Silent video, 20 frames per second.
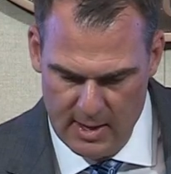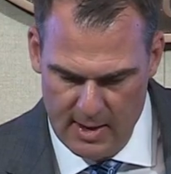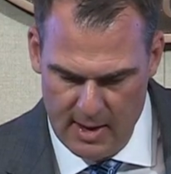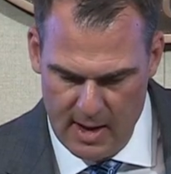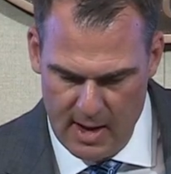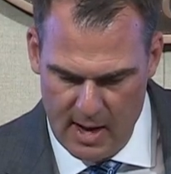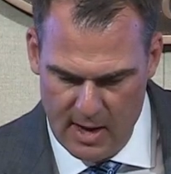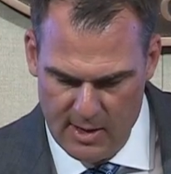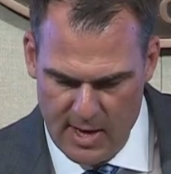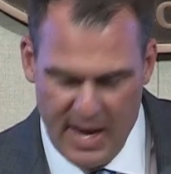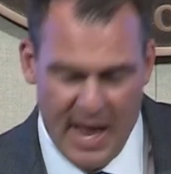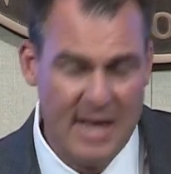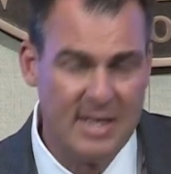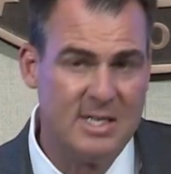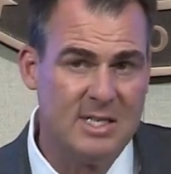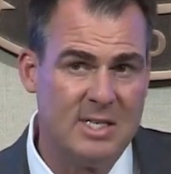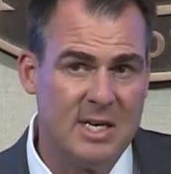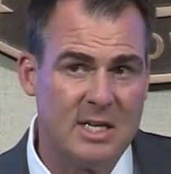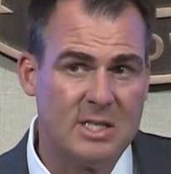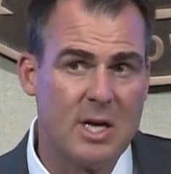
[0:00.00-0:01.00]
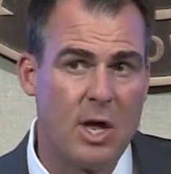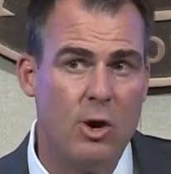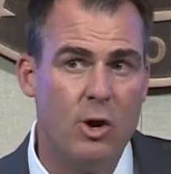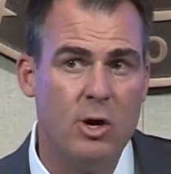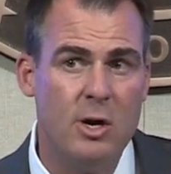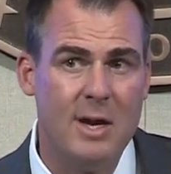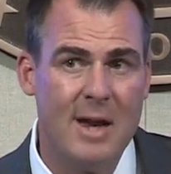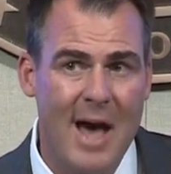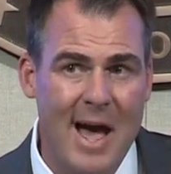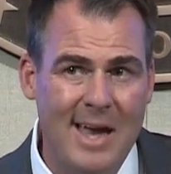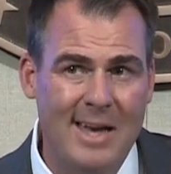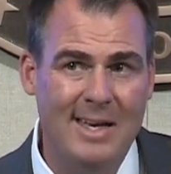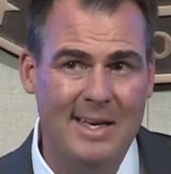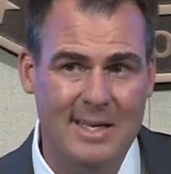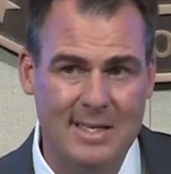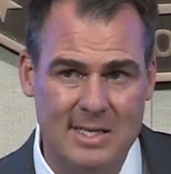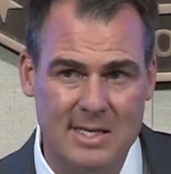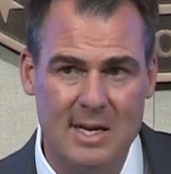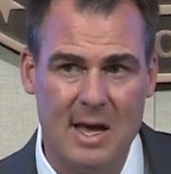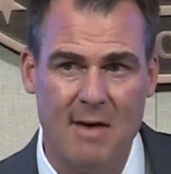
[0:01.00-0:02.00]
They had
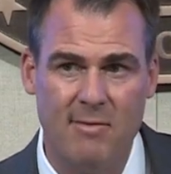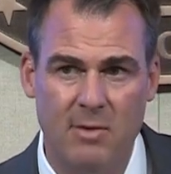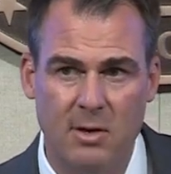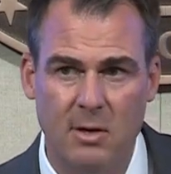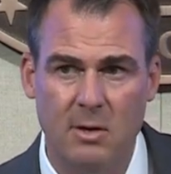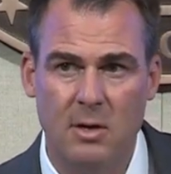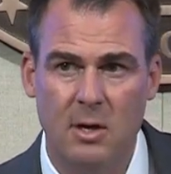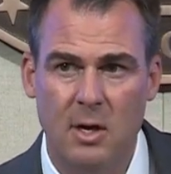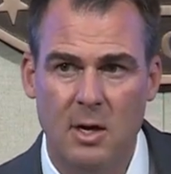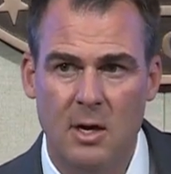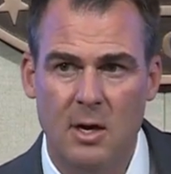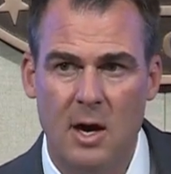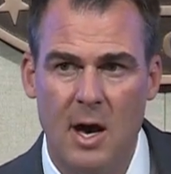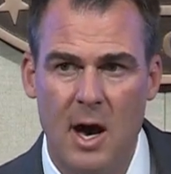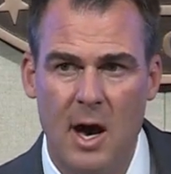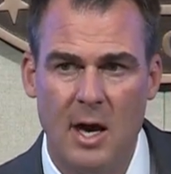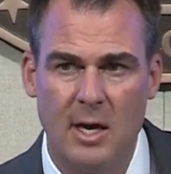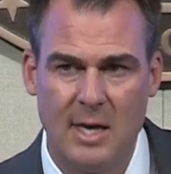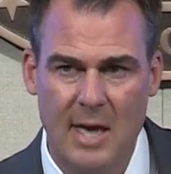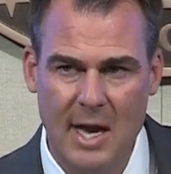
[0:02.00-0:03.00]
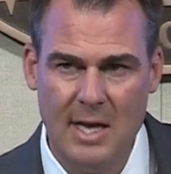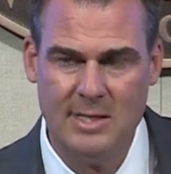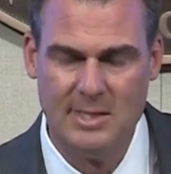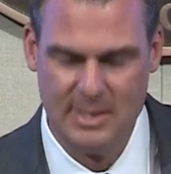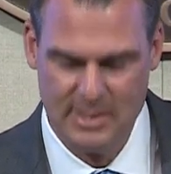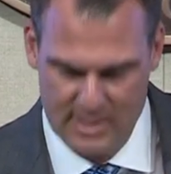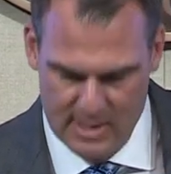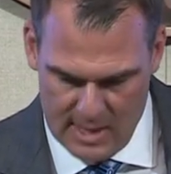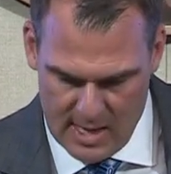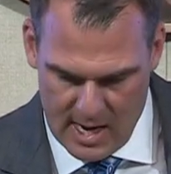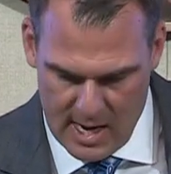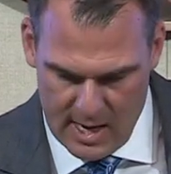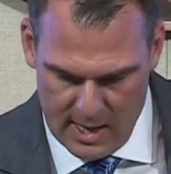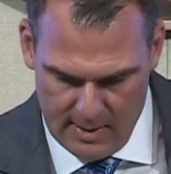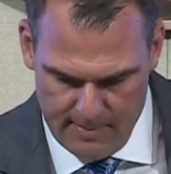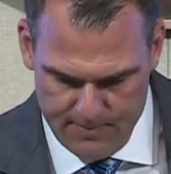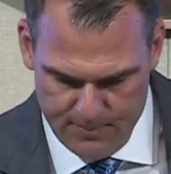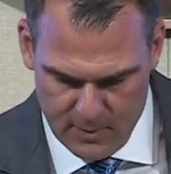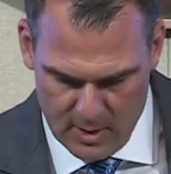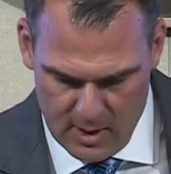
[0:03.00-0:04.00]
697 cases
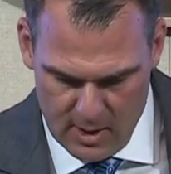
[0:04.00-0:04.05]
today.